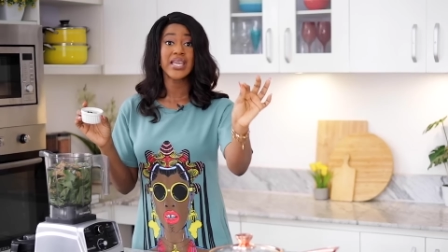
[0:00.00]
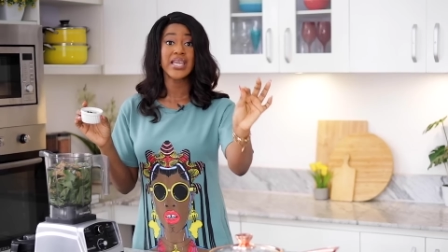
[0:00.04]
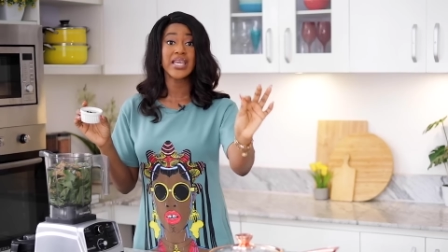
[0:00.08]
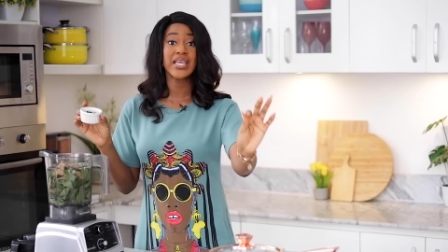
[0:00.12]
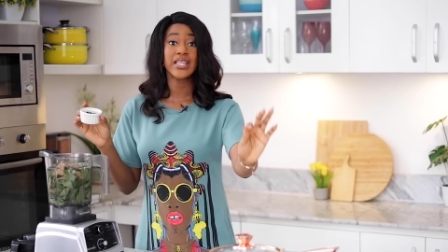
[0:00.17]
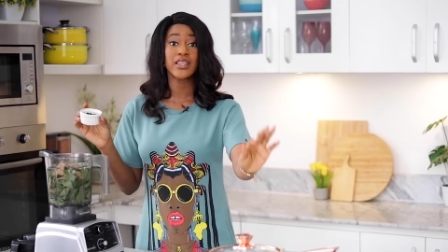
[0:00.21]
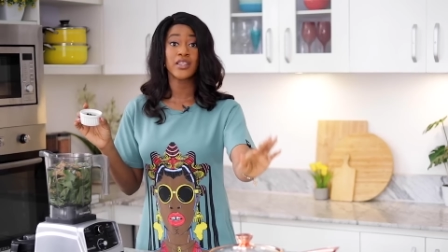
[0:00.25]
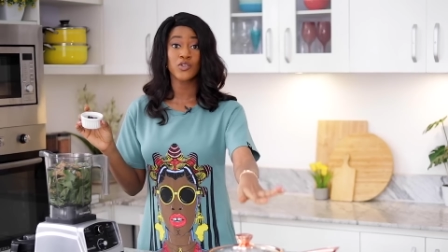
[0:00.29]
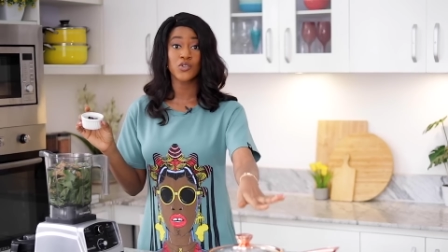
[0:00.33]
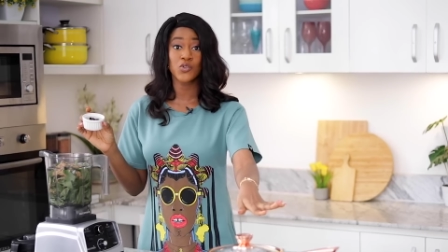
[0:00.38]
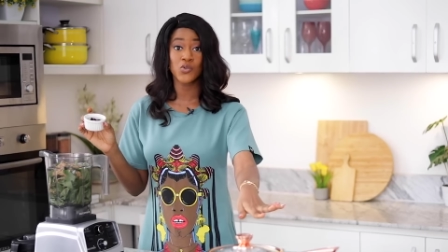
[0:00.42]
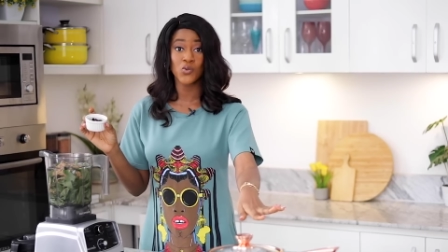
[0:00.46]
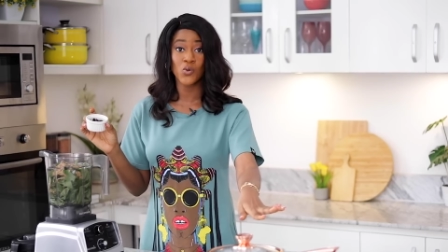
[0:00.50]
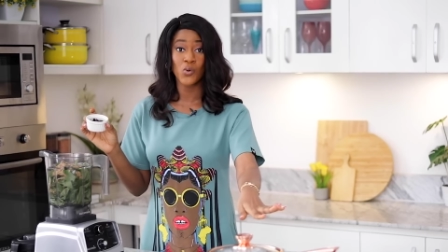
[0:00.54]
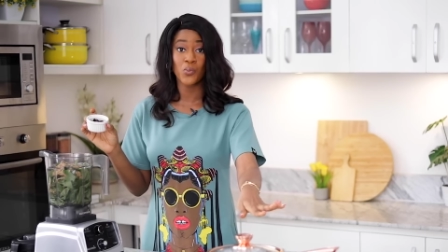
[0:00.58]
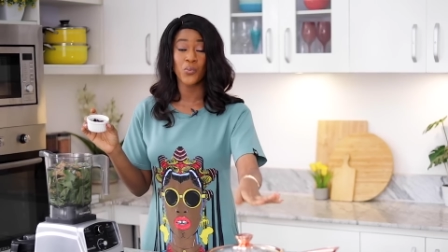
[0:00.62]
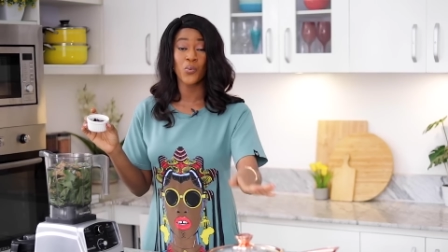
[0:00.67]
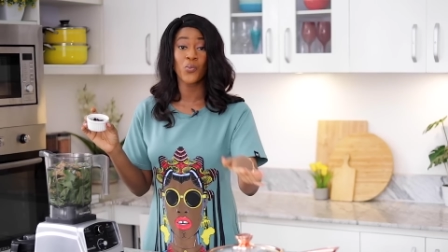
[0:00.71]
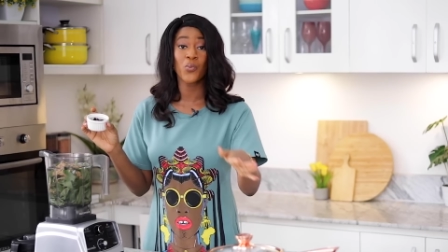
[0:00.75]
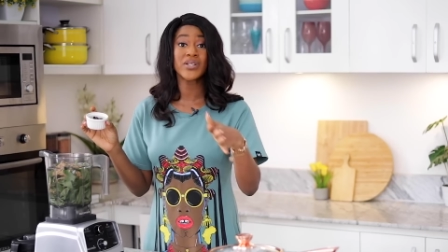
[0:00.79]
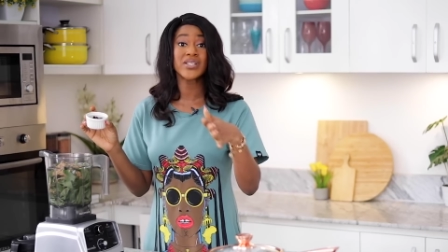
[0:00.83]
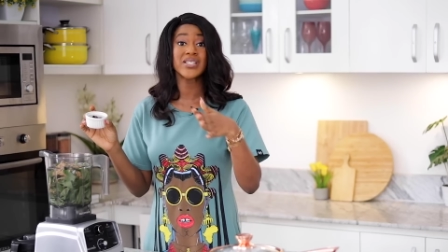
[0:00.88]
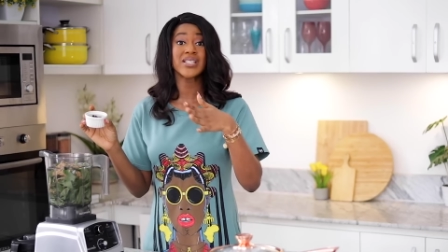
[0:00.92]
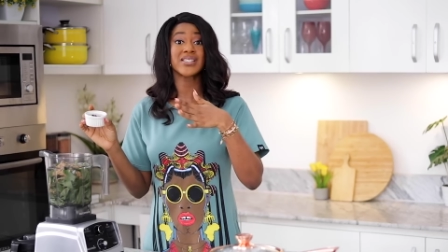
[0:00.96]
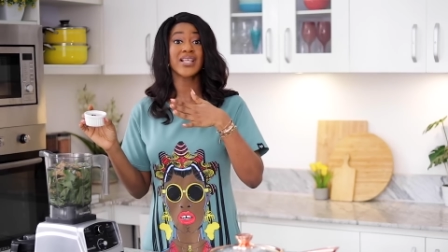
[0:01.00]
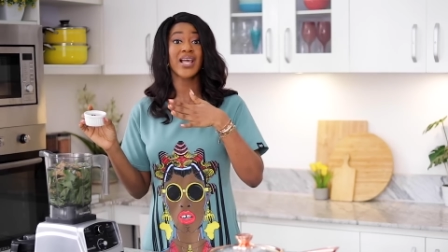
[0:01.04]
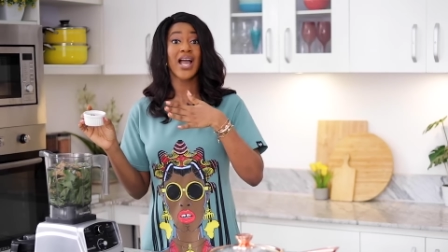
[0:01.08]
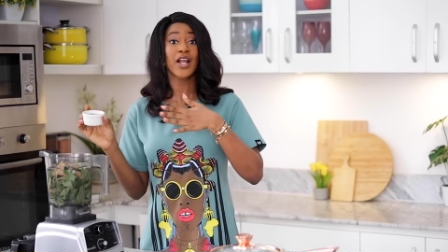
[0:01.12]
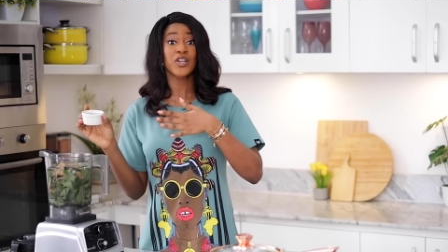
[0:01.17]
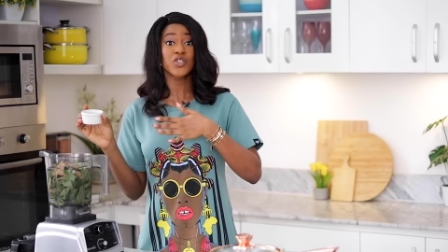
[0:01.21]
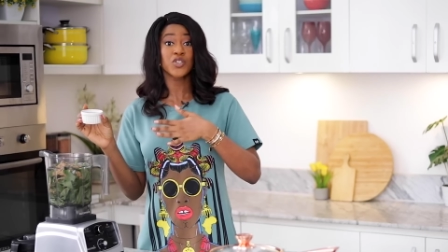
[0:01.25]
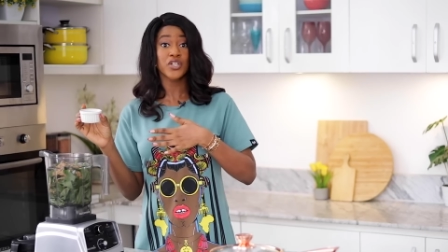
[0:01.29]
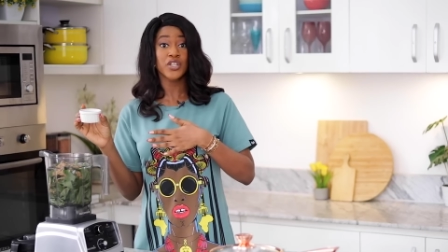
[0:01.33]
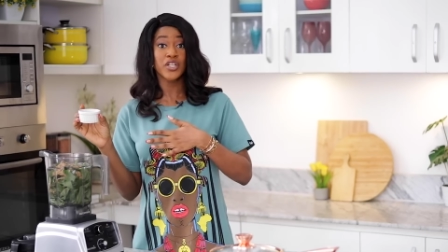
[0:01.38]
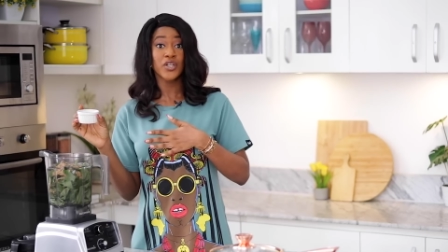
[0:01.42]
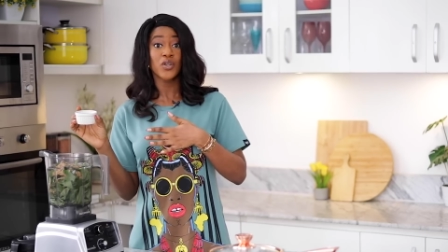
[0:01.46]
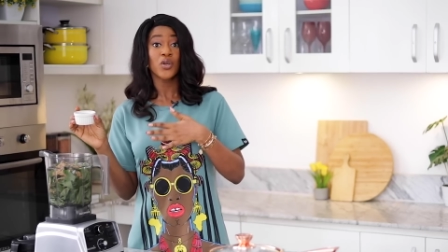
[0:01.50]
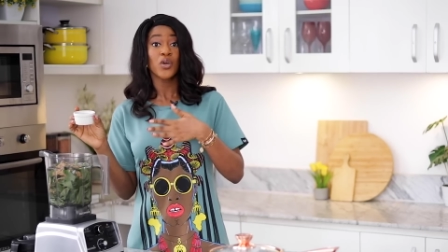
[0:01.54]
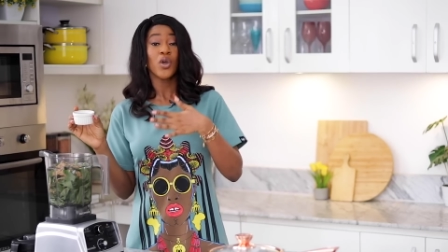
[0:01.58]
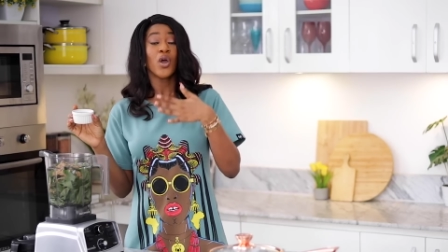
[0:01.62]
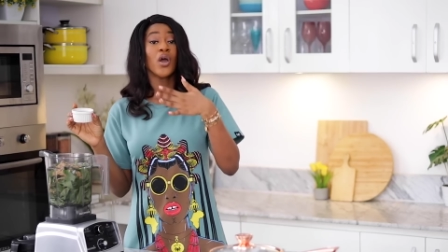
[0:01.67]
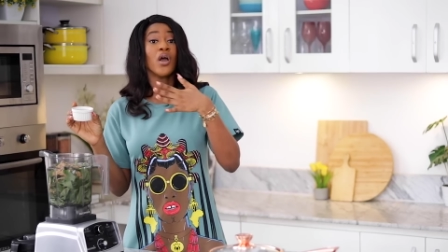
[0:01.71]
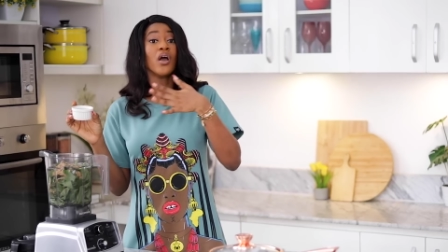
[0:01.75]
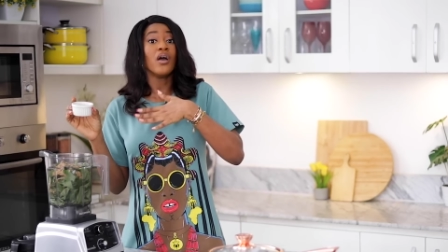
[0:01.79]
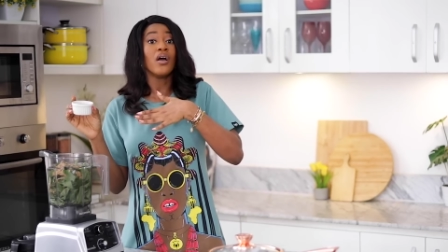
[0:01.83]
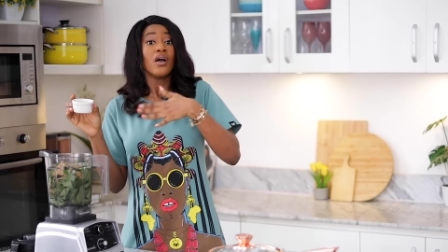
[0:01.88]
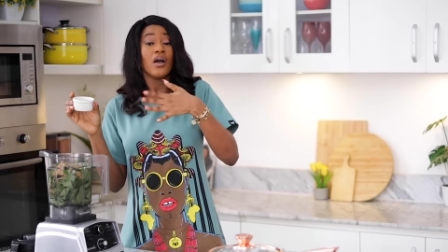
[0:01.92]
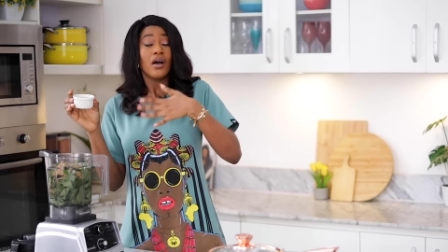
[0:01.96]
in the soup, which is actually
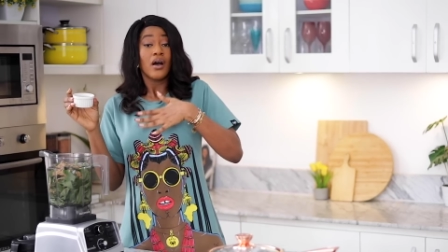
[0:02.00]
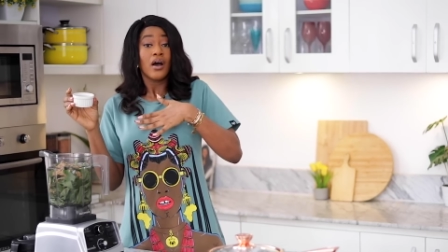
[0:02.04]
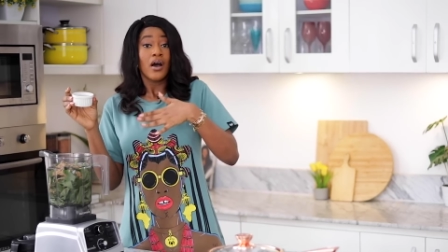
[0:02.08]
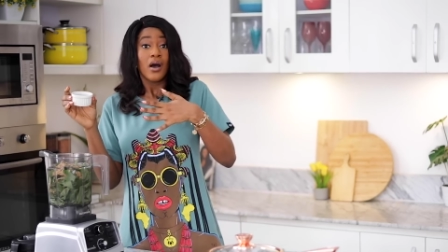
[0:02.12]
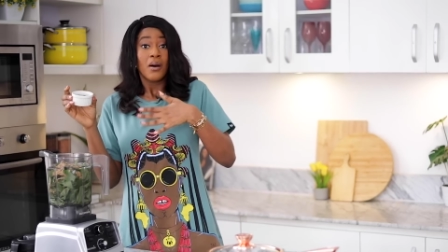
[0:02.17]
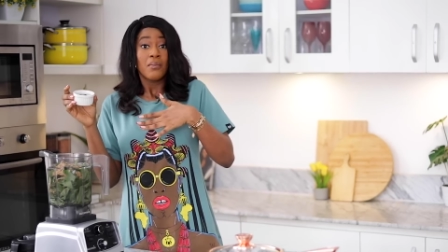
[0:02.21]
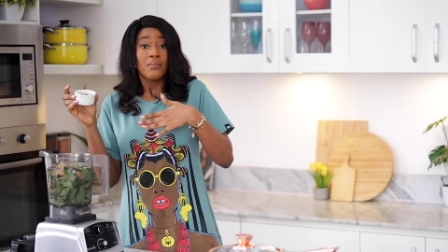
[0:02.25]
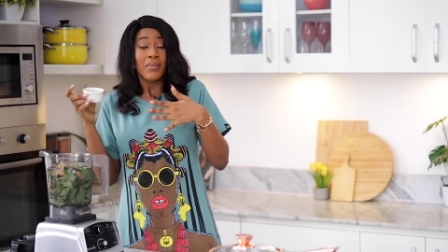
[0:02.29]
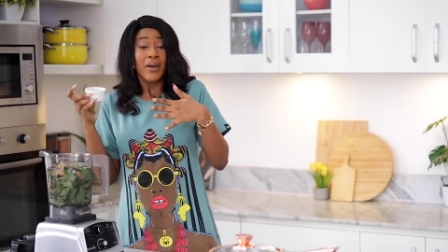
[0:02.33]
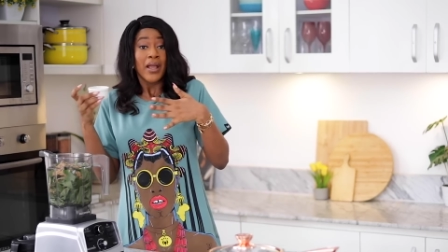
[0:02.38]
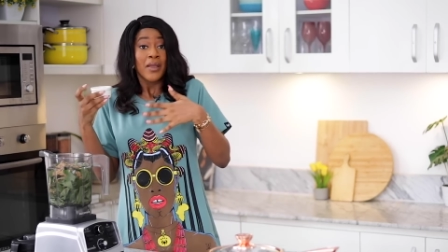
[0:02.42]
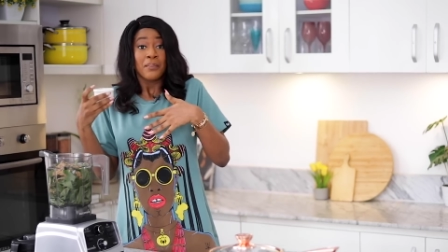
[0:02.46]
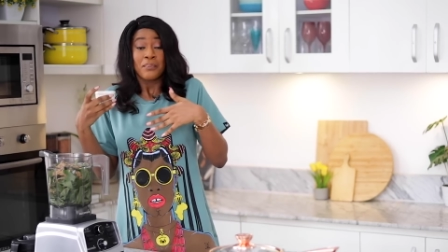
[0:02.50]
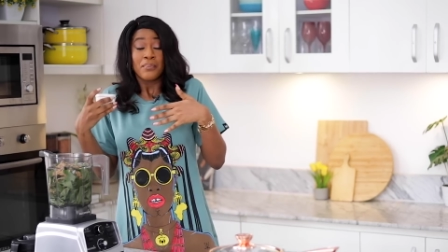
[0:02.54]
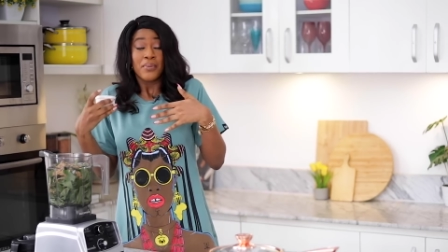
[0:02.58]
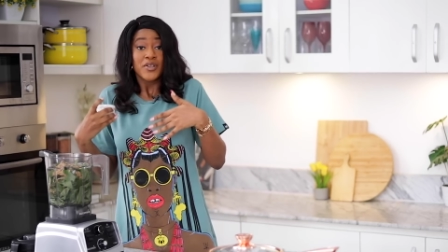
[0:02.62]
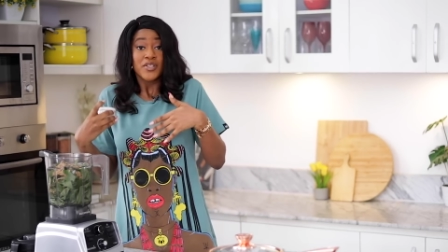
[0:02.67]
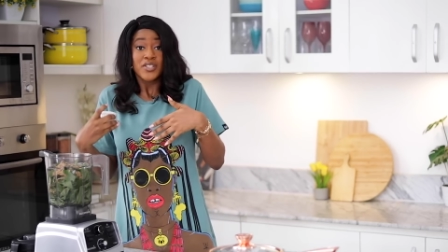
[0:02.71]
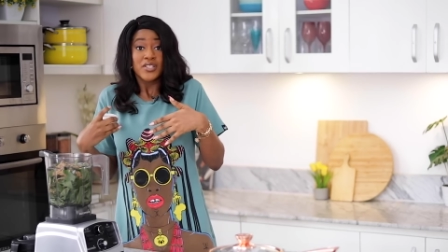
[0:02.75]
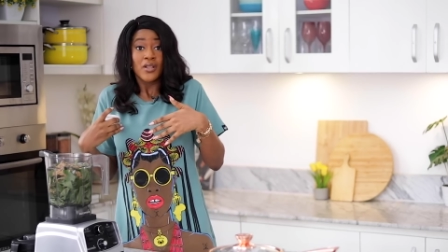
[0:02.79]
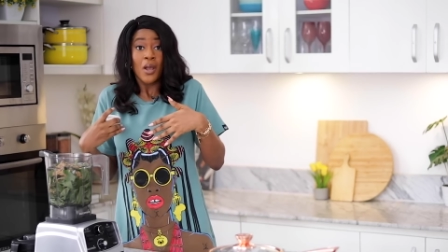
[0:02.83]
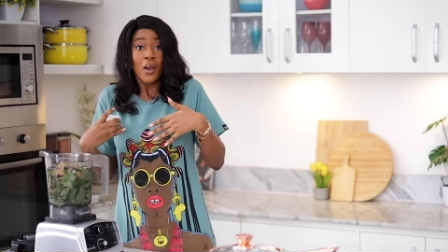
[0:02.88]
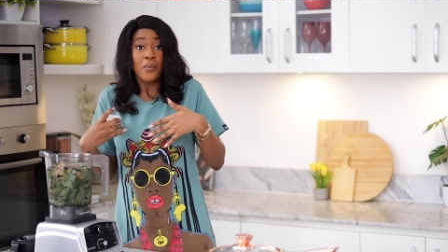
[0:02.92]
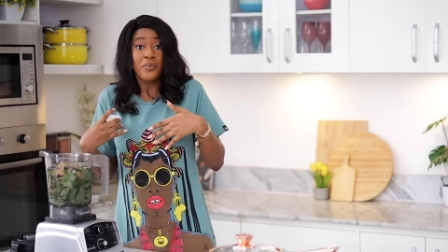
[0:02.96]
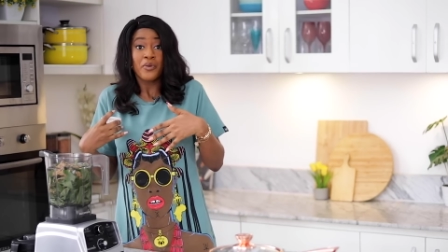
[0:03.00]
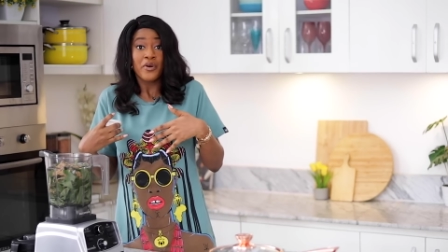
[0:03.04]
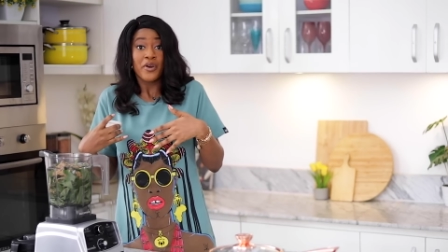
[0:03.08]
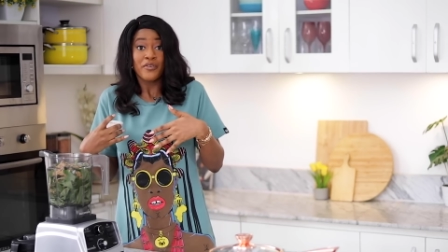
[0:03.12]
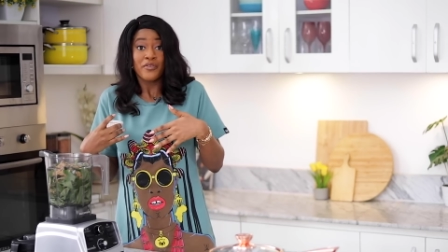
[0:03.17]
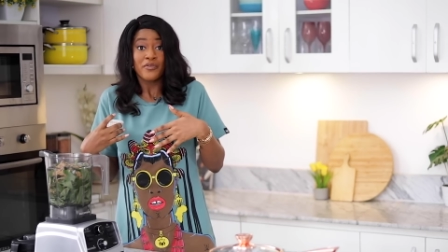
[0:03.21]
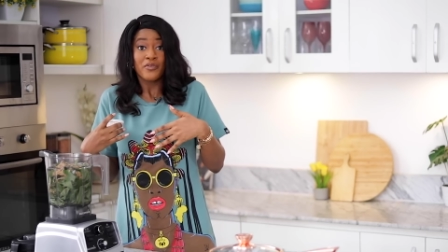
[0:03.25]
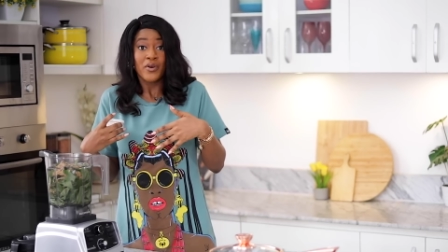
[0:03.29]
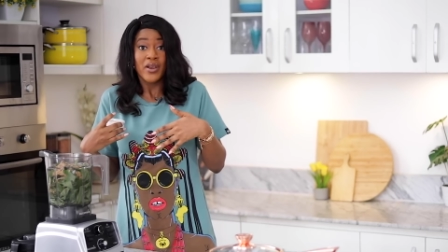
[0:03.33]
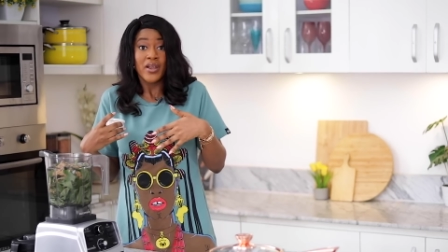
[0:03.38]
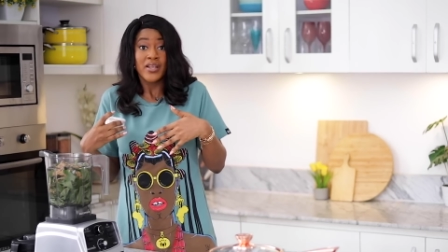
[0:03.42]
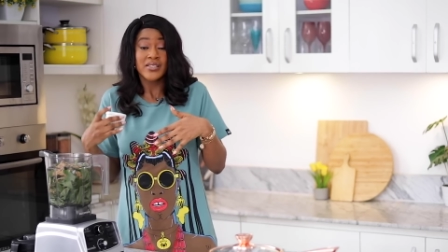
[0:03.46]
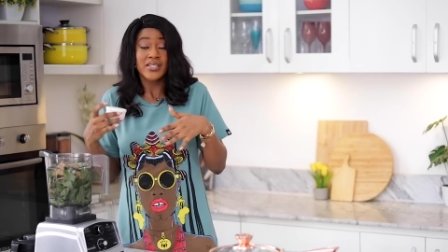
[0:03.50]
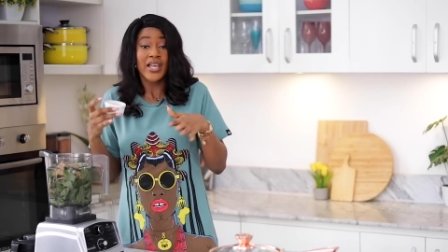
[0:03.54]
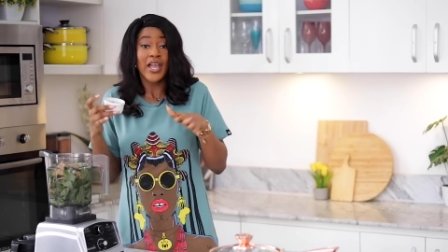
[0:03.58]
Uh, my personal preference.